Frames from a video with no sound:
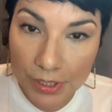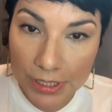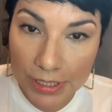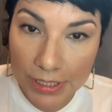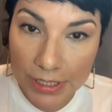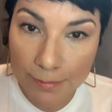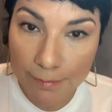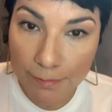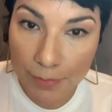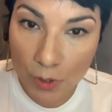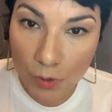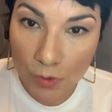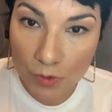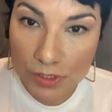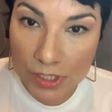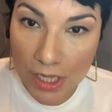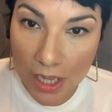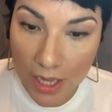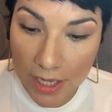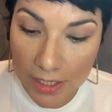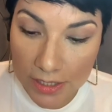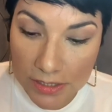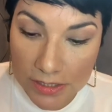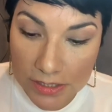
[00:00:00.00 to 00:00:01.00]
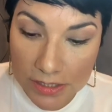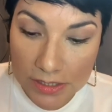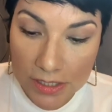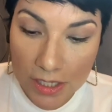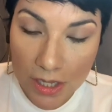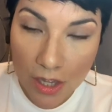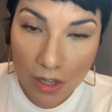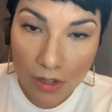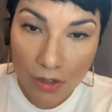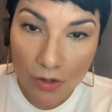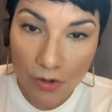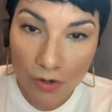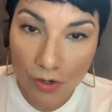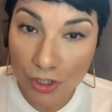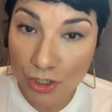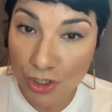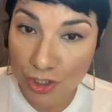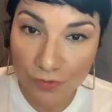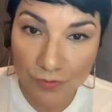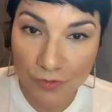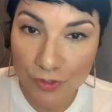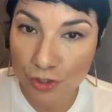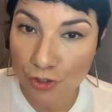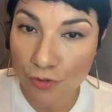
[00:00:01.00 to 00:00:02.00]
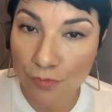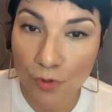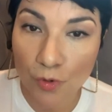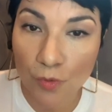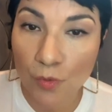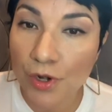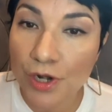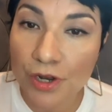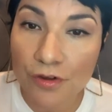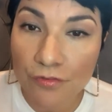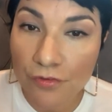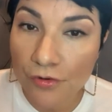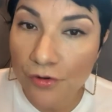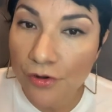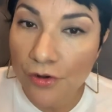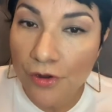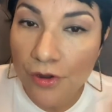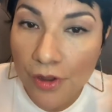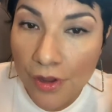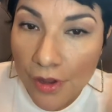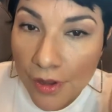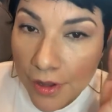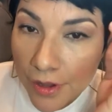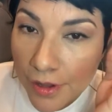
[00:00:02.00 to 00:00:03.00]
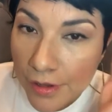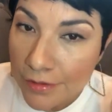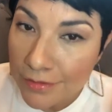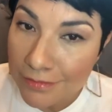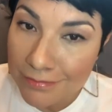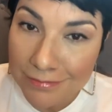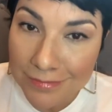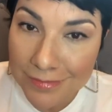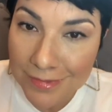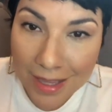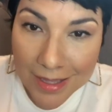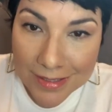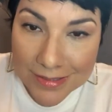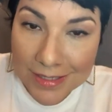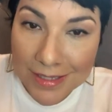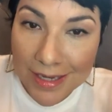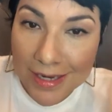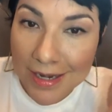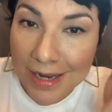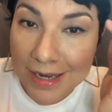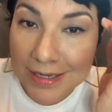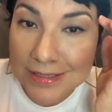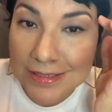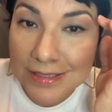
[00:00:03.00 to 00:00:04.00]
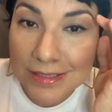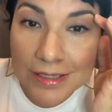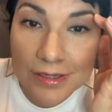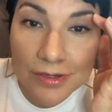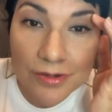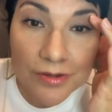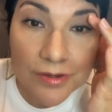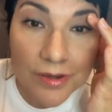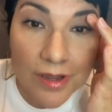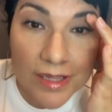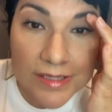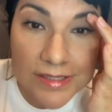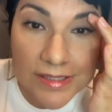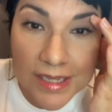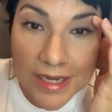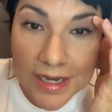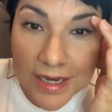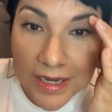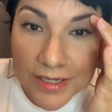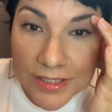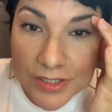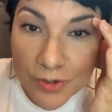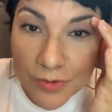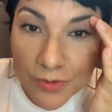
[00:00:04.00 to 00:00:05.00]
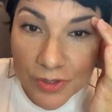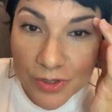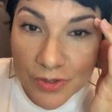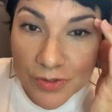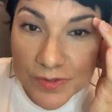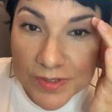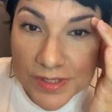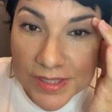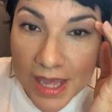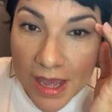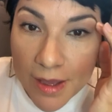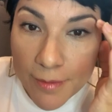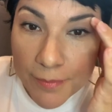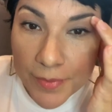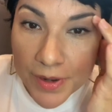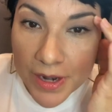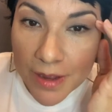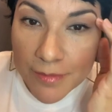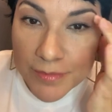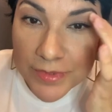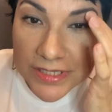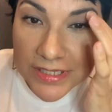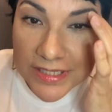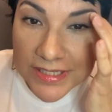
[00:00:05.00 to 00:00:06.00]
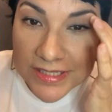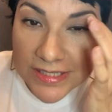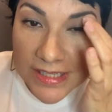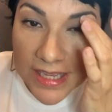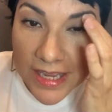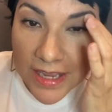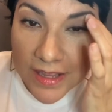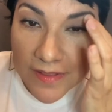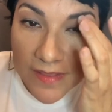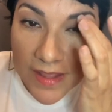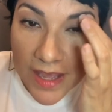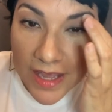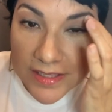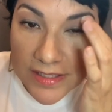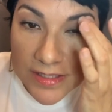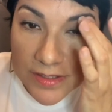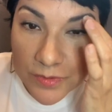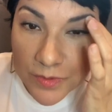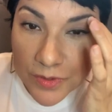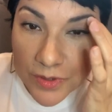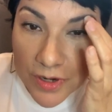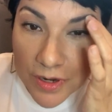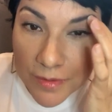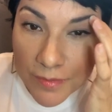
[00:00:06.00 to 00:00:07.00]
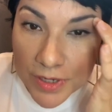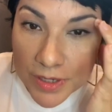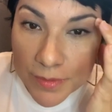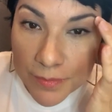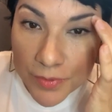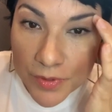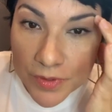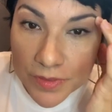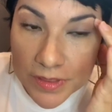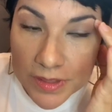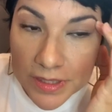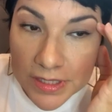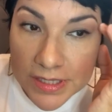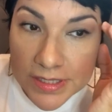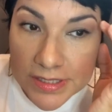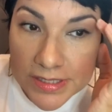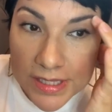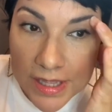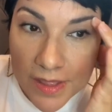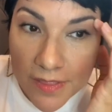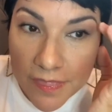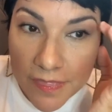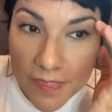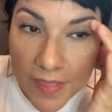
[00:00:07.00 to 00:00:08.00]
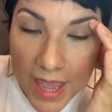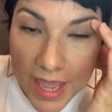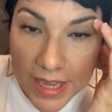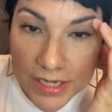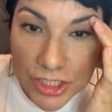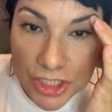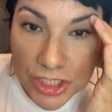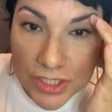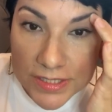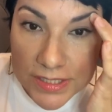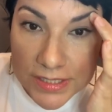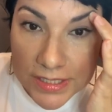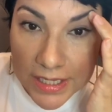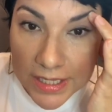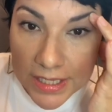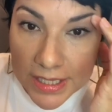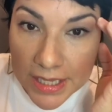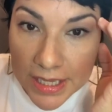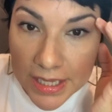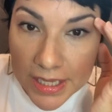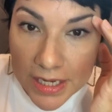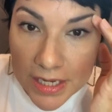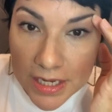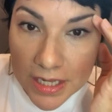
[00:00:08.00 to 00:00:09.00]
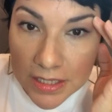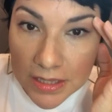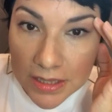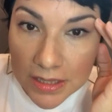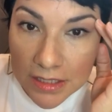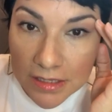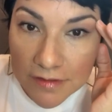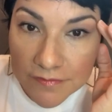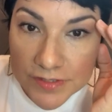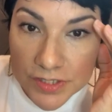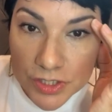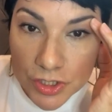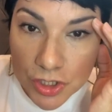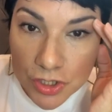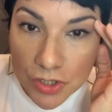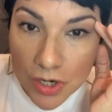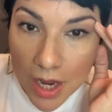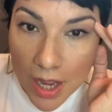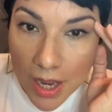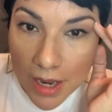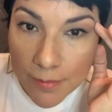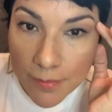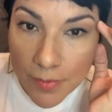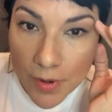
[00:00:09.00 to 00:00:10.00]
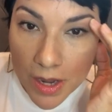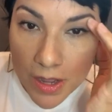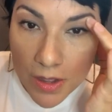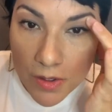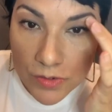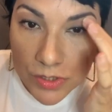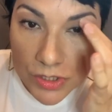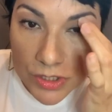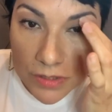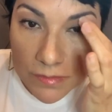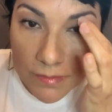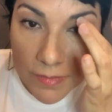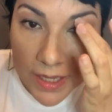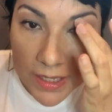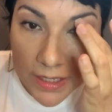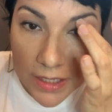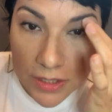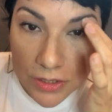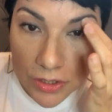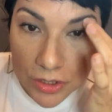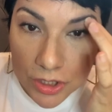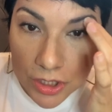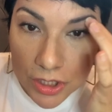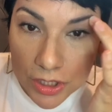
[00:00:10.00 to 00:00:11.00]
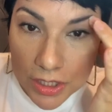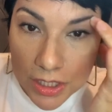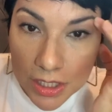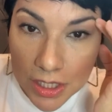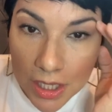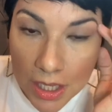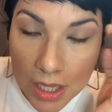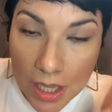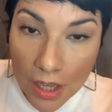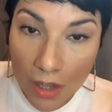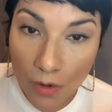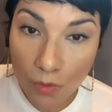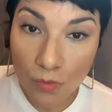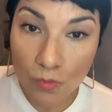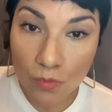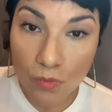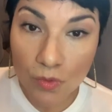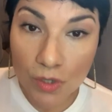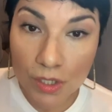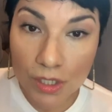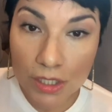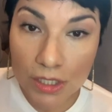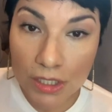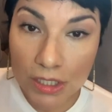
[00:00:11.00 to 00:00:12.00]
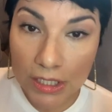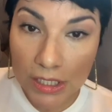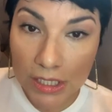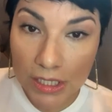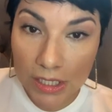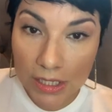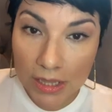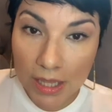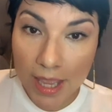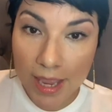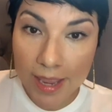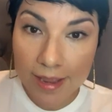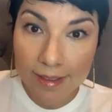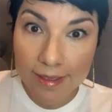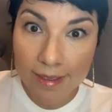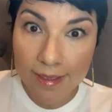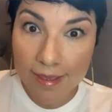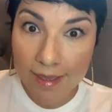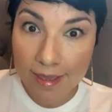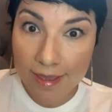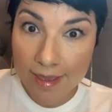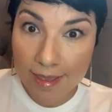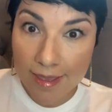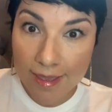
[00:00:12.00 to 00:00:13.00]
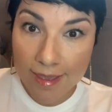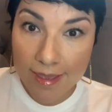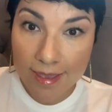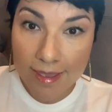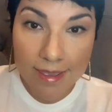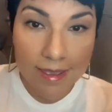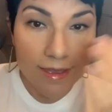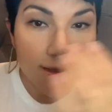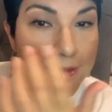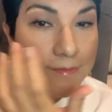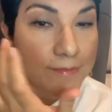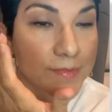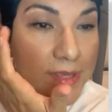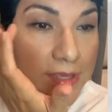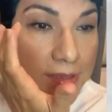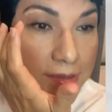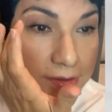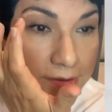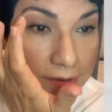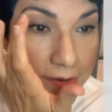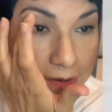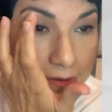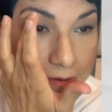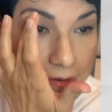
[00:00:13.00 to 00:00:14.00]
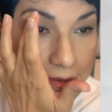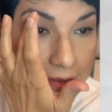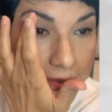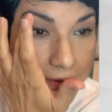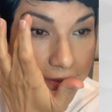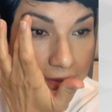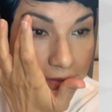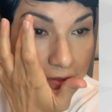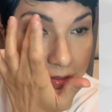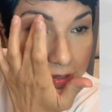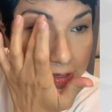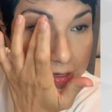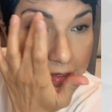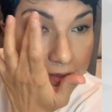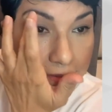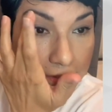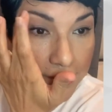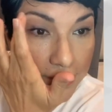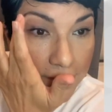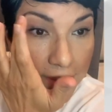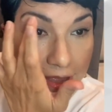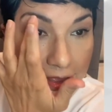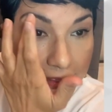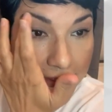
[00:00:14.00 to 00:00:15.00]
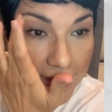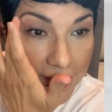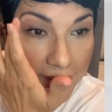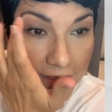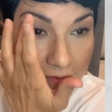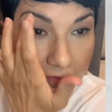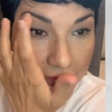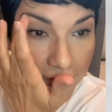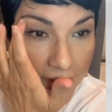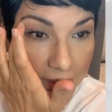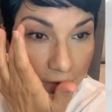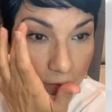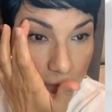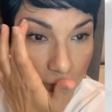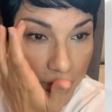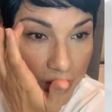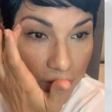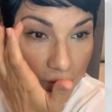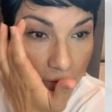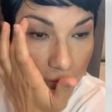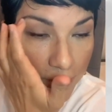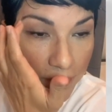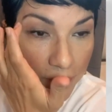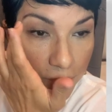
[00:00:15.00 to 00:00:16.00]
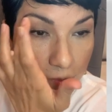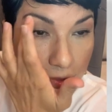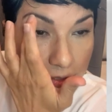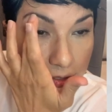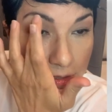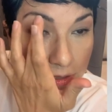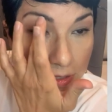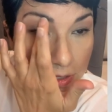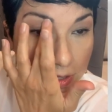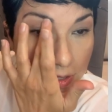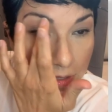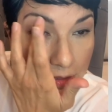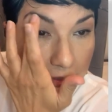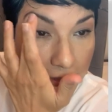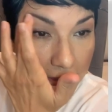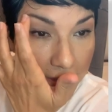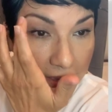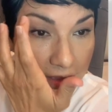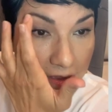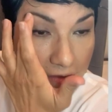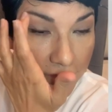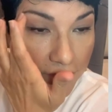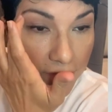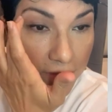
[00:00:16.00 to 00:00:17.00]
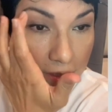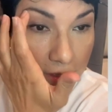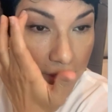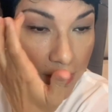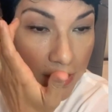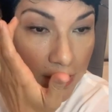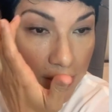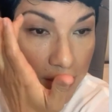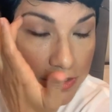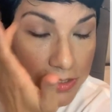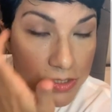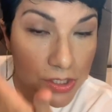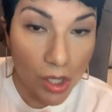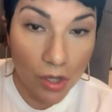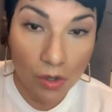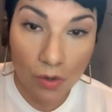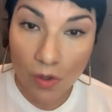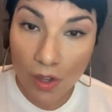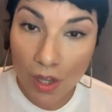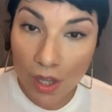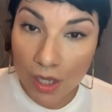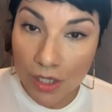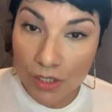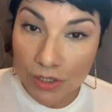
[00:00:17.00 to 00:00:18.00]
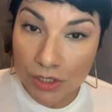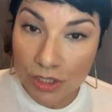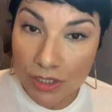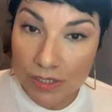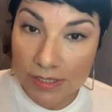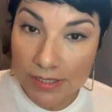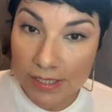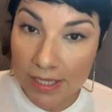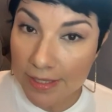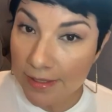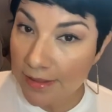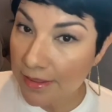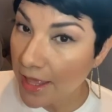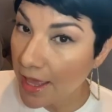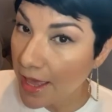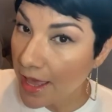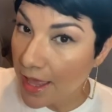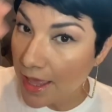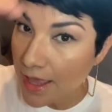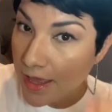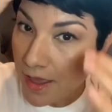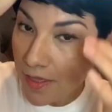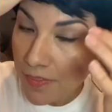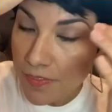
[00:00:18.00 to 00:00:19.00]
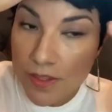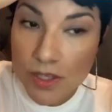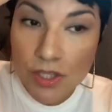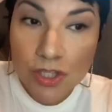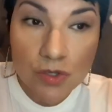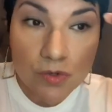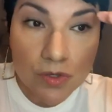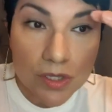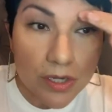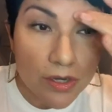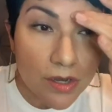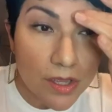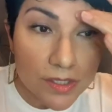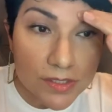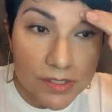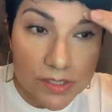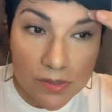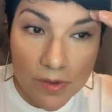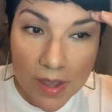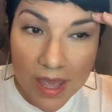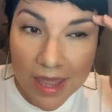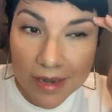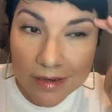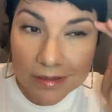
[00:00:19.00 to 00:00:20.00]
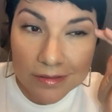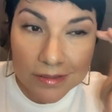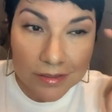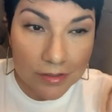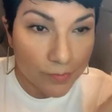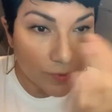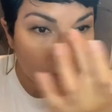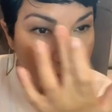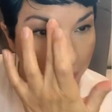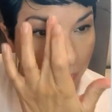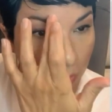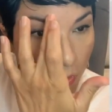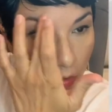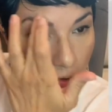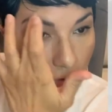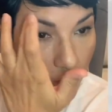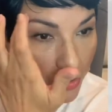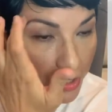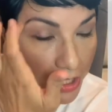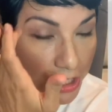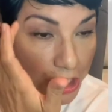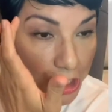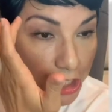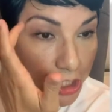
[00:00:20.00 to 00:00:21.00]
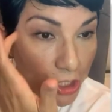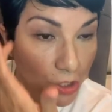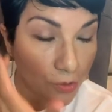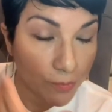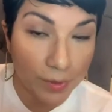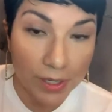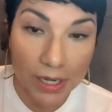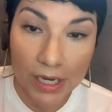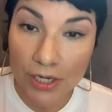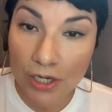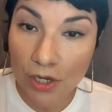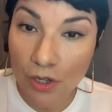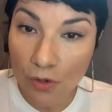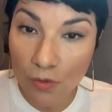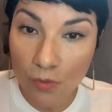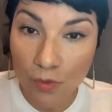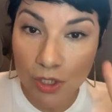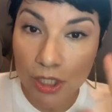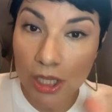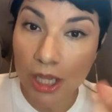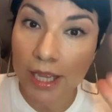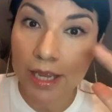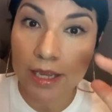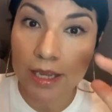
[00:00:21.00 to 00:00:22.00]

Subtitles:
Botox or Juvederm or whatever. Not saying I did, or not saying I don't use that, but I'm just saying that's where I'm gonna put this, and that just, again, lifts your eyebrow to make it look really like, hey, I'm here, and looking alive, and we always wanna look alive. So just like that, and then you can also add a little bit more here, but I know we're like,